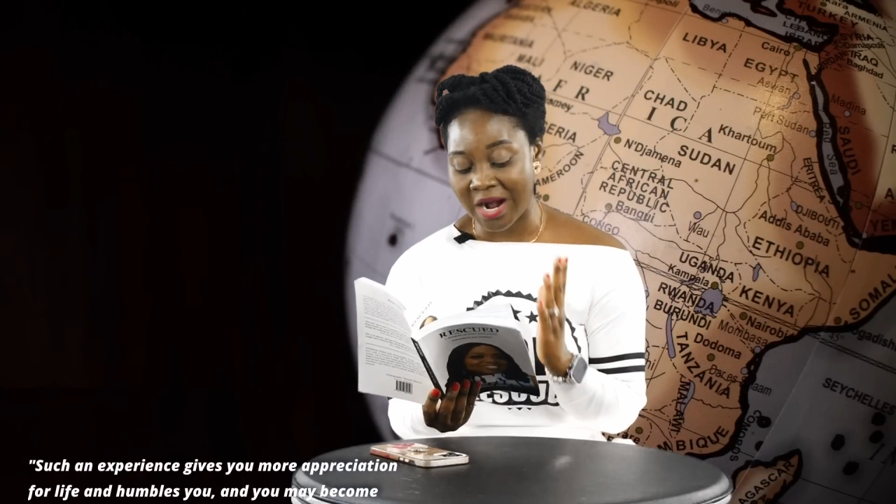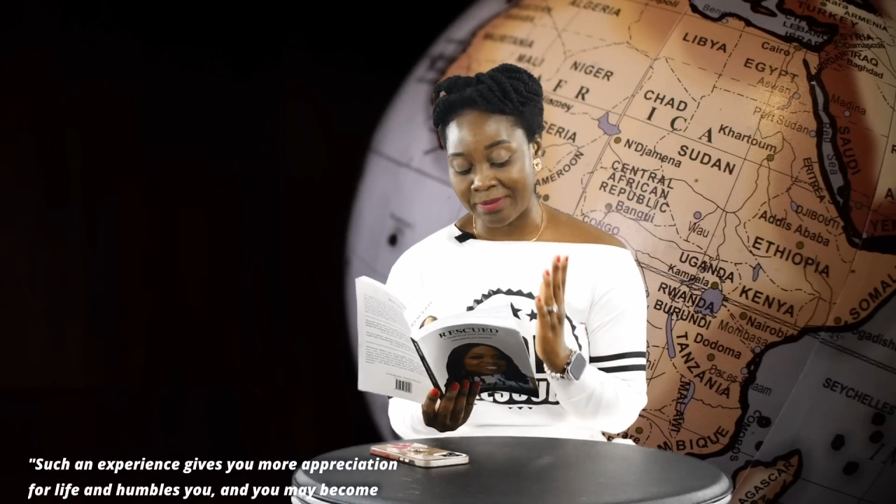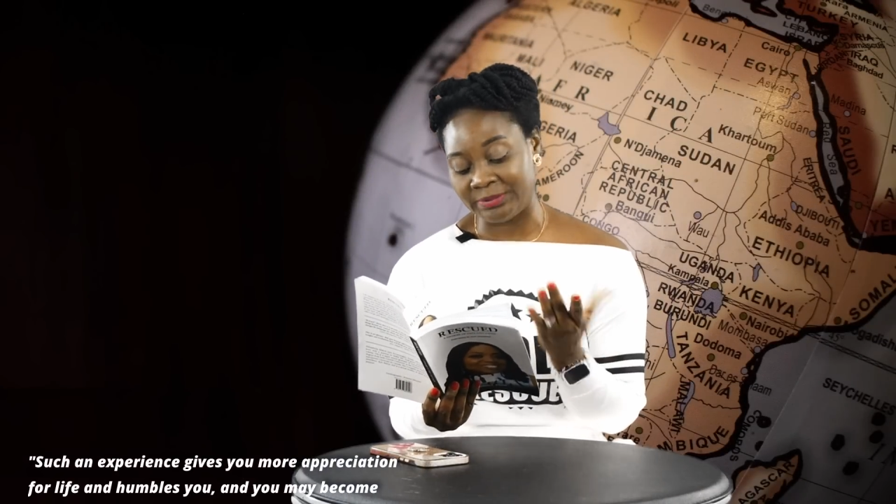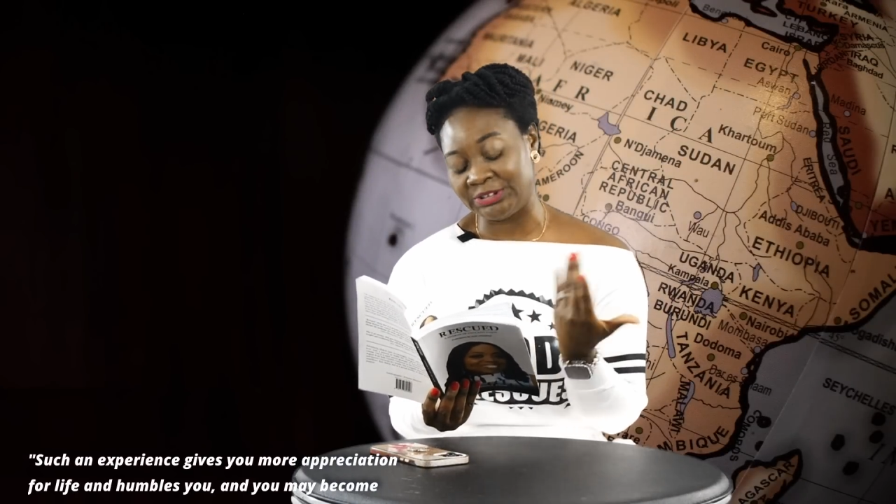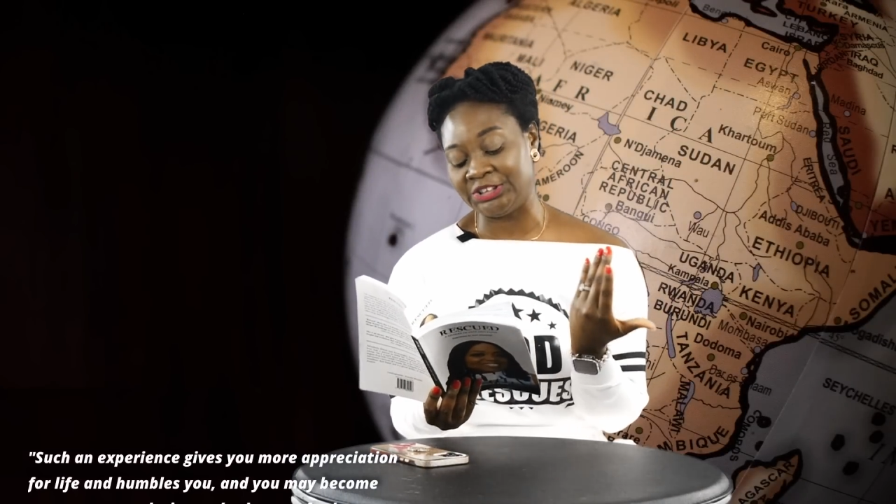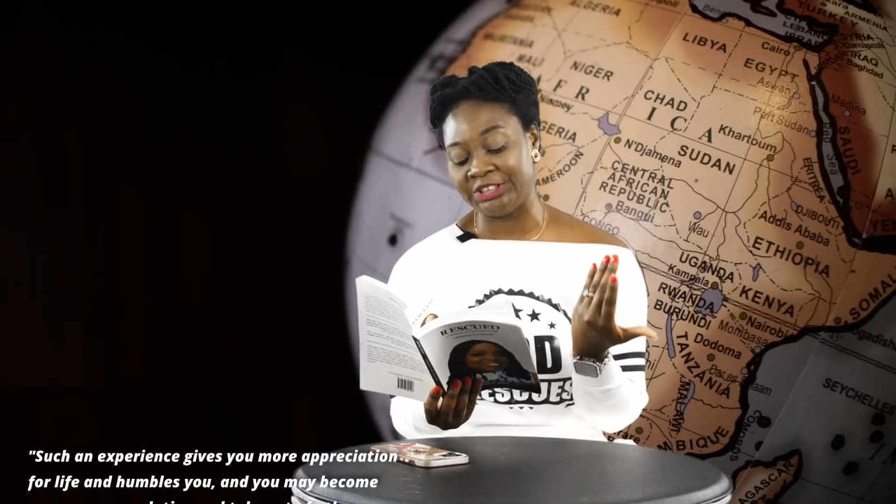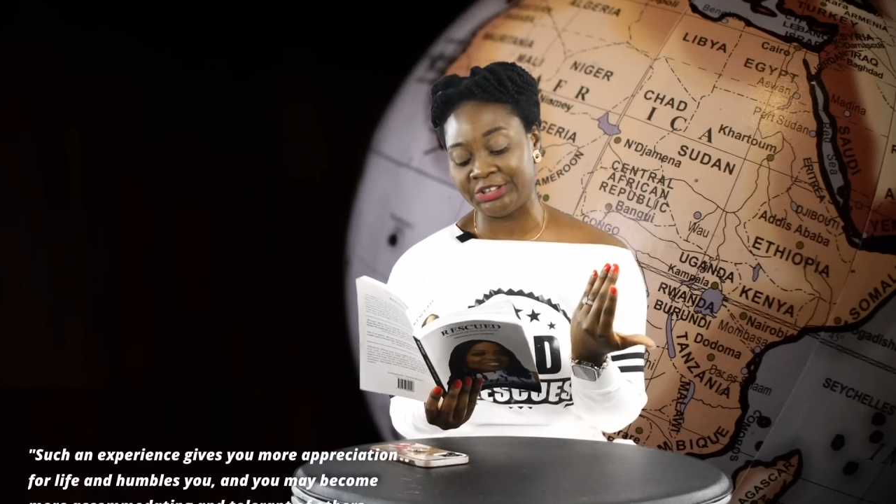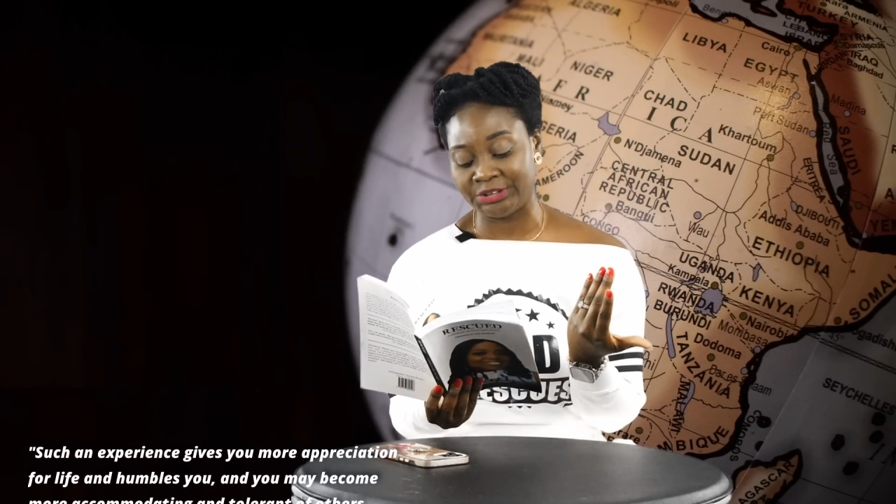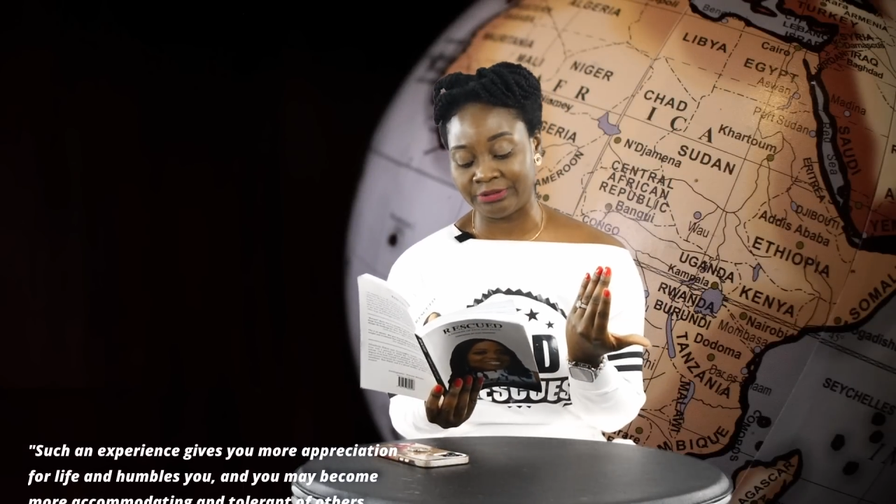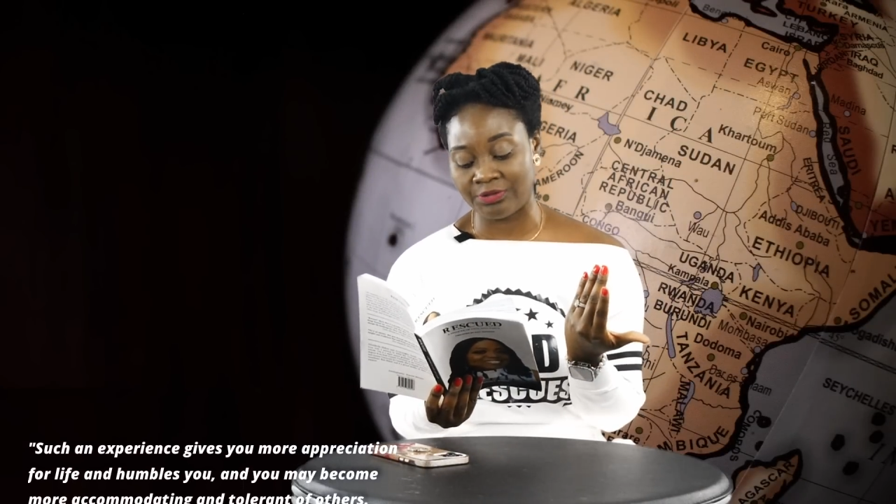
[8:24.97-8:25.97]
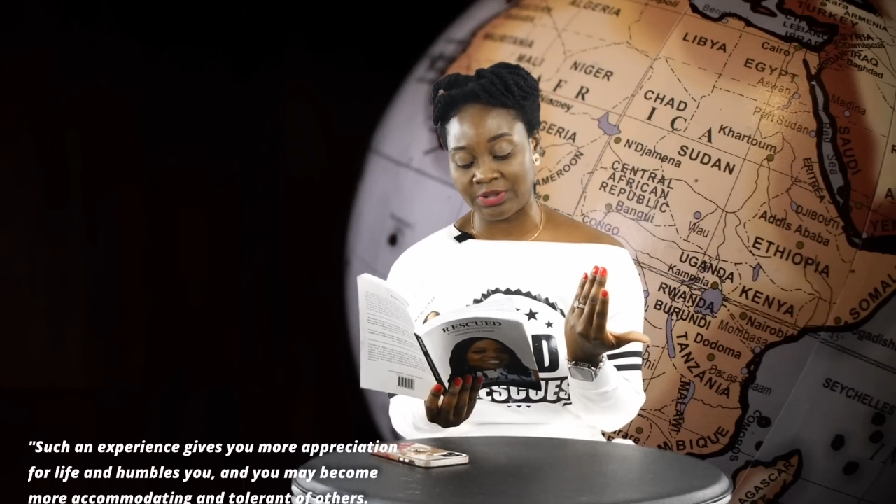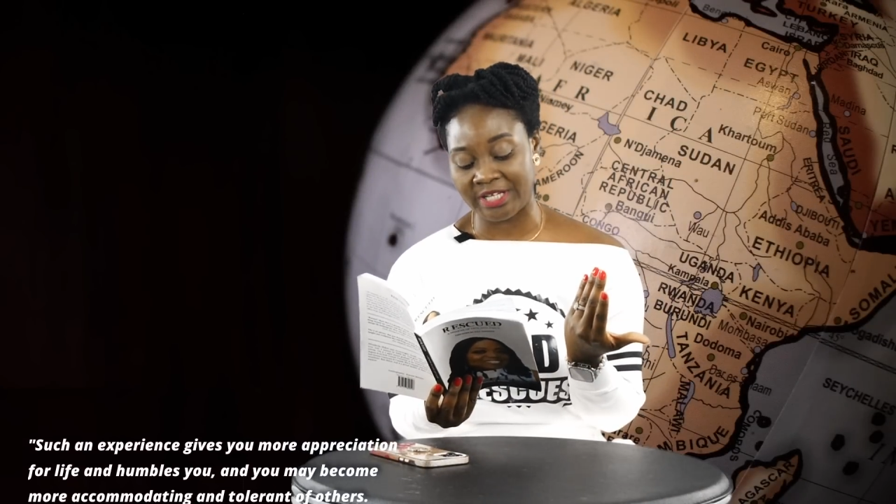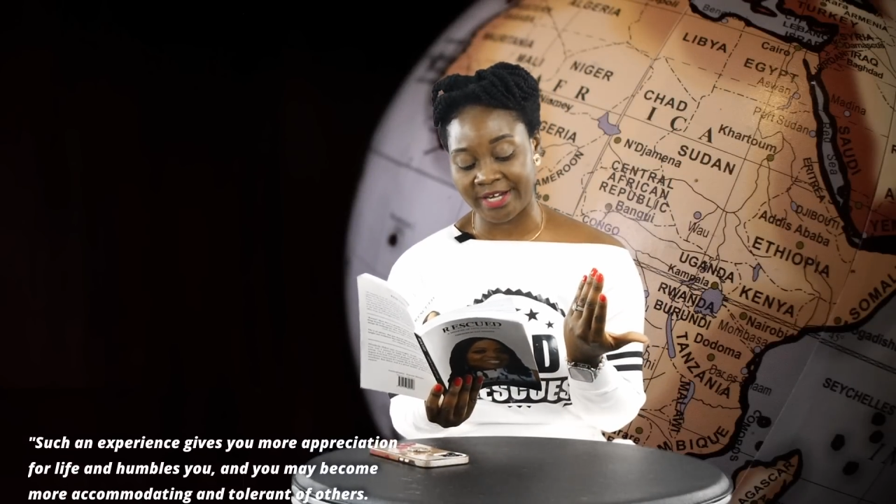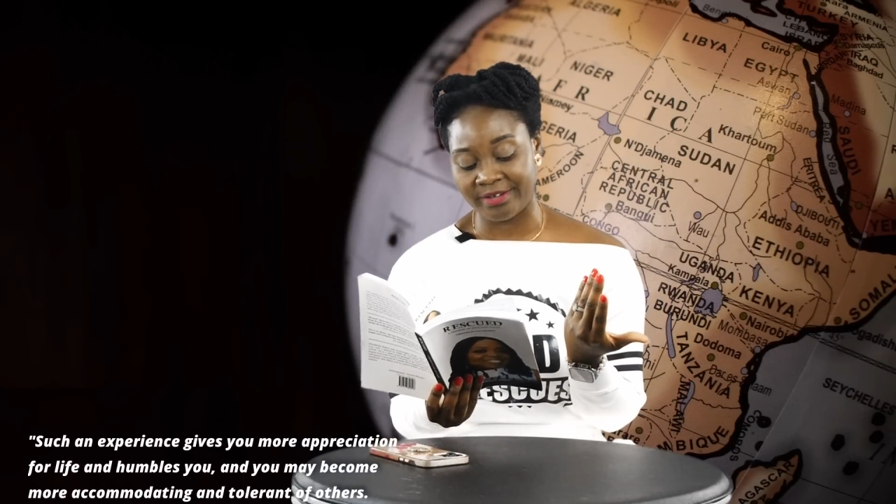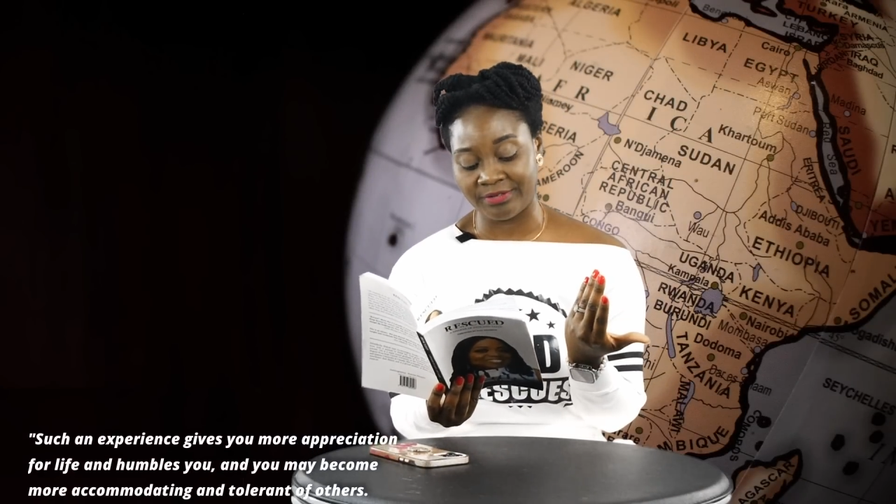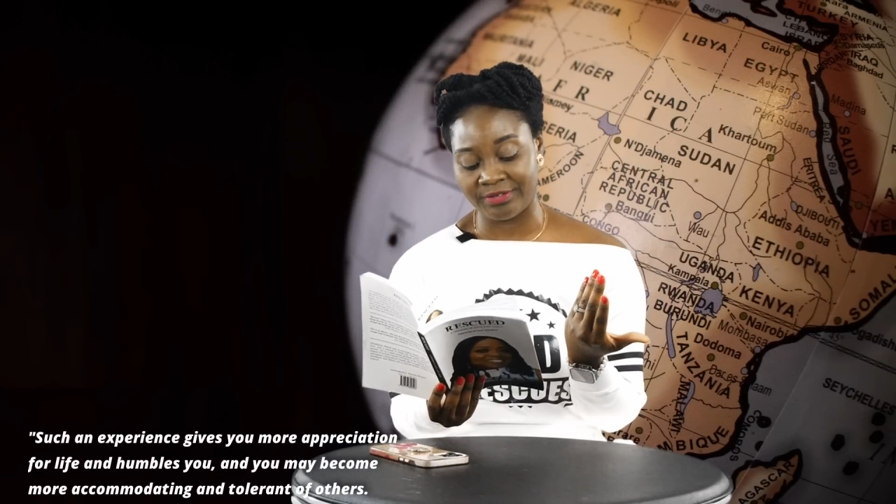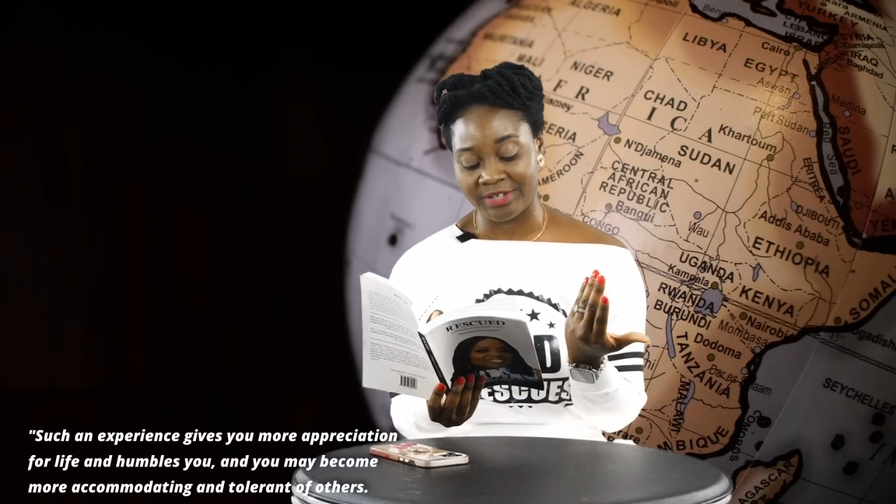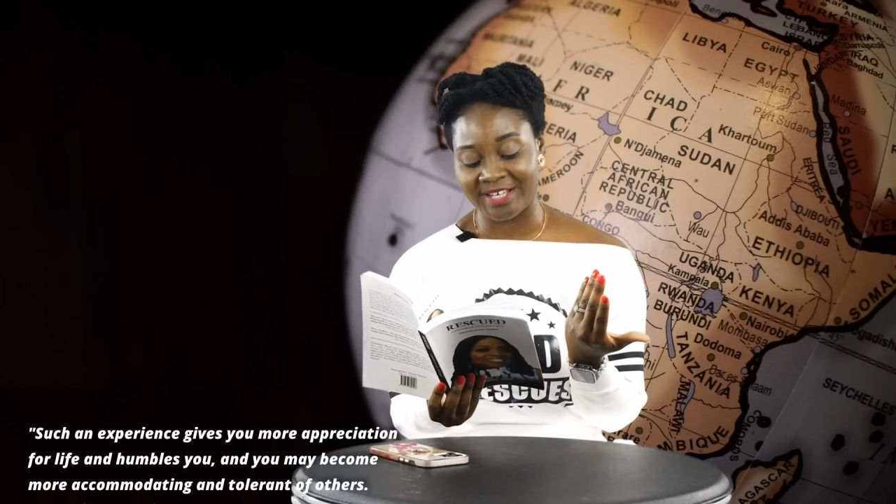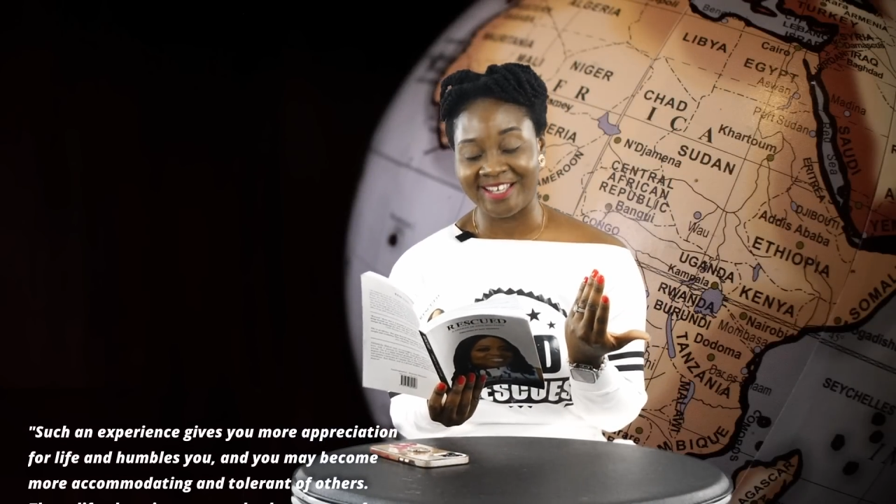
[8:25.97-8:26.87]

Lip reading: appreciation for life